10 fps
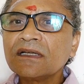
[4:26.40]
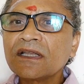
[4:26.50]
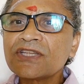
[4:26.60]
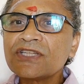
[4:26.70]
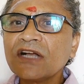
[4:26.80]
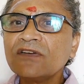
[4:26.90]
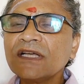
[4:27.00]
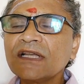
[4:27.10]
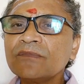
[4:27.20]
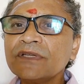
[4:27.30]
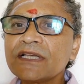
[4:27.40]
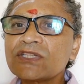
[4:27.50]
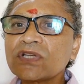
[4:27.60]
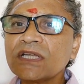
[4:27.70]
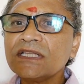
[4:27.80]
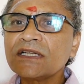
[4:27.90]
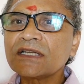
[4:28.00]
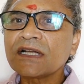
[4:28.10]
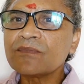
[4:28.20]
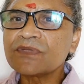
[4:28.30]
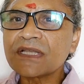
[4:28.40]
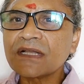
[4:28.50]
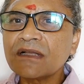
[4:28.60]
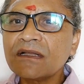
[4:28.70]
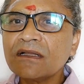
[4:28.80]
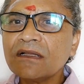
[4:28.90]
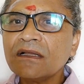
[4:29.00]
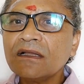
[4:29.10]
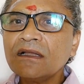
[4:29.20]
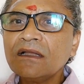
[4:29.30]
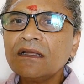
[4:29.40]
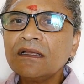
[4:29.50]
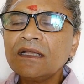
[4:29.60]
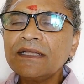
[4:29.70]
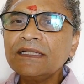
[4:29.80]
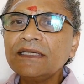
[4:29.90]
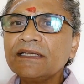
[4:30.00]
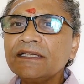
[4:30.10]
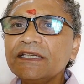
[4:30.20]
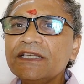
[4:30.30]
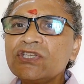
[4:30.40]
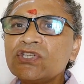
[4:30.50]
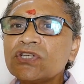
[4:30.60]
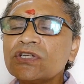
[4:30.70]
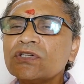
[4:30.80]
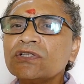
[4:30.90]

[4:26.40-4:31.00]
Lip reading: Krishna Avataram, he has to kill the Kamsa. Like that, each